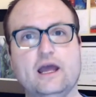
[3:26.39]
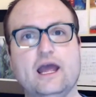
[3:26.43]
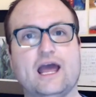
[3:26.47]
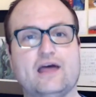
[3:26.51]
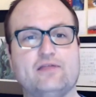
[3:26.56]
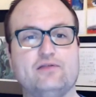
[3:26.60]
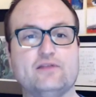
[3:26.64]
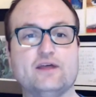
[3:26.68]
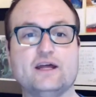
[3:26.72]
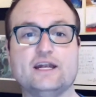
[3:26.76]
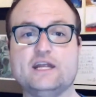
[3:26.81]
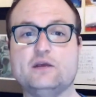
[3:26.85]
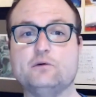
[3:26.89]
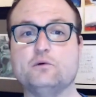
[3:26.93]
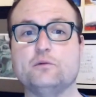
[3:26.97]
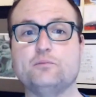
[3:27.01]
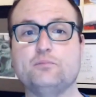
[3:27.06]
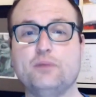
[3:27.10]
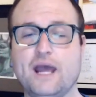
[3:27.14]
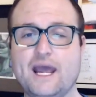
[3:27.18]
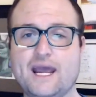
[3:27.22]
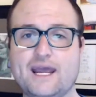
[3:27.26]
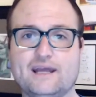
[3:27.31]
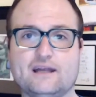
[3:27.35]
and then he would
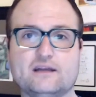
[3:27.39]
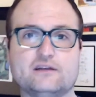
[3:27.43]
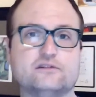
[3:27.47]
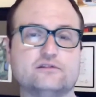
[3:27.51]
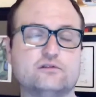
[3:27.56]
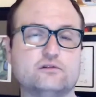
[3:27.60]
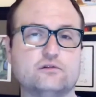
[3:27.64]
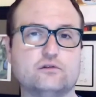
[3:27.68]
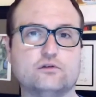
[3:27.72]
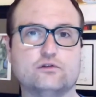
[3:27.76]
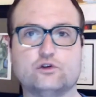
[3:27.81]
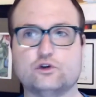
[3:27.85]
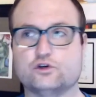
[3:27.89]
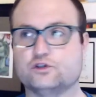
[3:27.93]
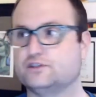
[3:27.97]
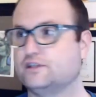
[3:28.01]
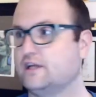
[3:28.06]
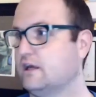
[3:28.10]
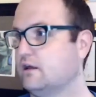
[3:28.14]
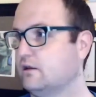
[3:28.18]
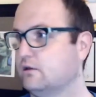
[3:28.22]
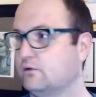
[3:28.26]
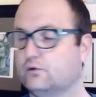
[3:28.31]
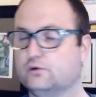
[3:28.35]
paint
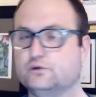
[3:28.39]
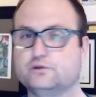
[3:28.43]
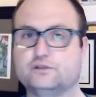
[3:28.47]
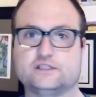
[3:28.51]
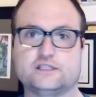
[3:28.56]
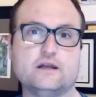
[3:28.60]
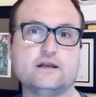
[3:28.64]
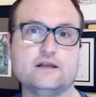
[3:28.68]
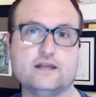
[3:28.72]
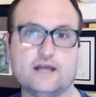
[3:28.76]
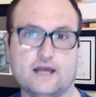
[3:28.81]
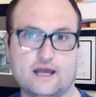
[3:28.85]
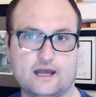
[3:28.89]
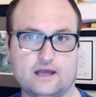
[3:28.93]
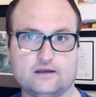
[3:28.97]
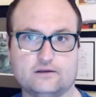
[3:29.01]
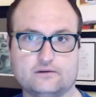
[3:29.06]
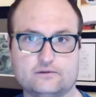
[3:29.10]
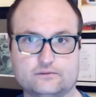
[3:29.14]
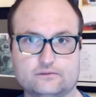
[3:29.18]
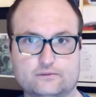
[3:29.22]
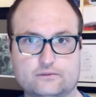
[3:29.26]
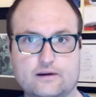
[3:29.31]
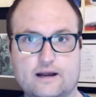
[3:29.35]
Thursday through Sunday,
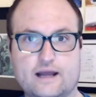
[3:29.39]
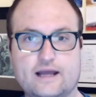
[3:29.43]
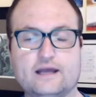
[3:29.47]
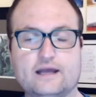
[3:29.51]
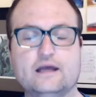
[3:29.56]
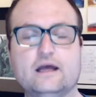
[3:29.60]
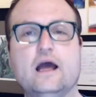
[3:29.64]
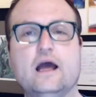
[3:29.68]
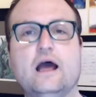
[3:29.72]
right?